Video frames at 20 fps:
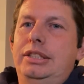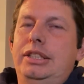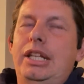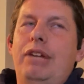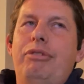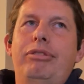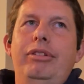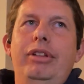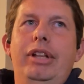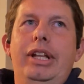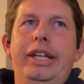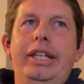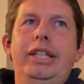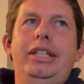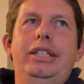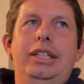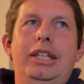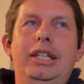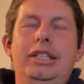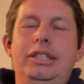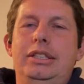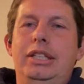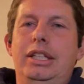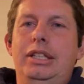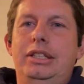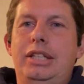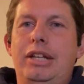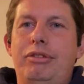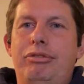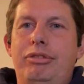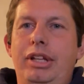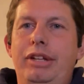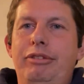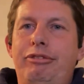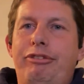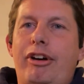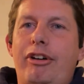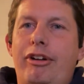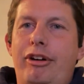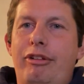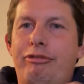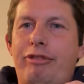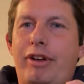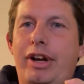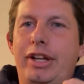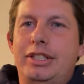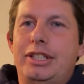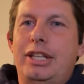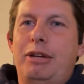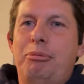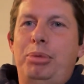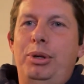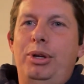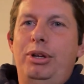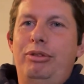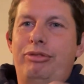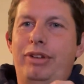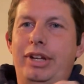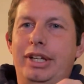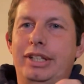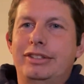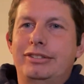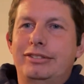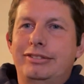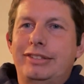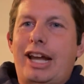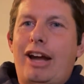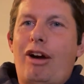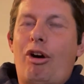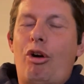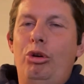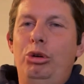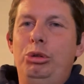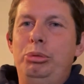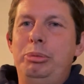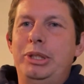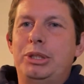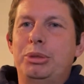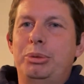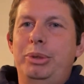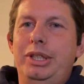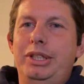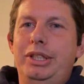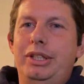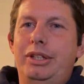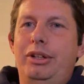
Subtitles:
definitely finds that that hole between,